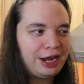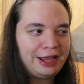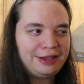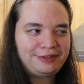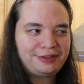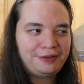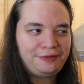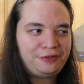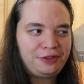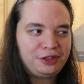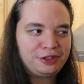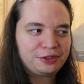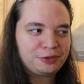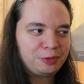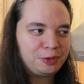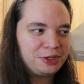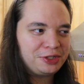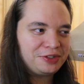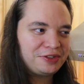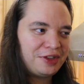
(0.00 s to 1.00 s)
as if this
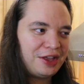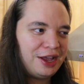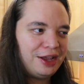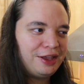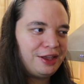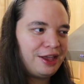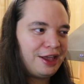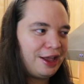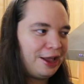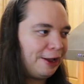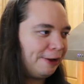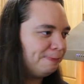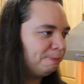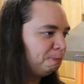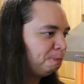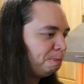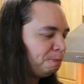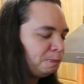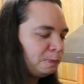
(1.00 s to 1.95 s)
was, like, a